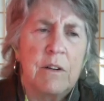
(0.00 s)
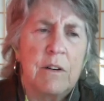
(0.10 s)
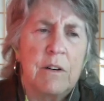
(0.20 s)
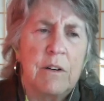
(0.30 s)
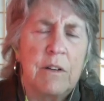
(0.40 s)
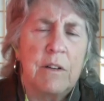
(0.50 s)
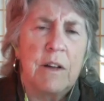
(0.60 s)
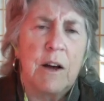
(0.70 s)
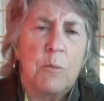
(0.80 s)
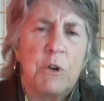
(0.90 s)

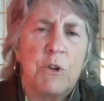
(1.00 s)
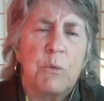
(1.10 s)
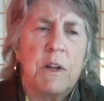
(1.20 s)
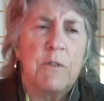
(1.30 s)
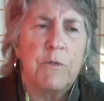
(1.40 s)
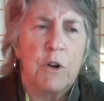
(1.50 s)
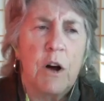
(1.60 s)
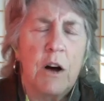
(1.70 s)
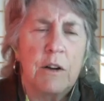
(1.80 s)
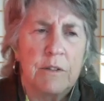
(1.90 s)
How much we have
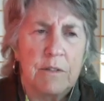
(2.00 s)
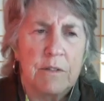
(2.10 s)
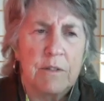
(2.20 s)
forgotten.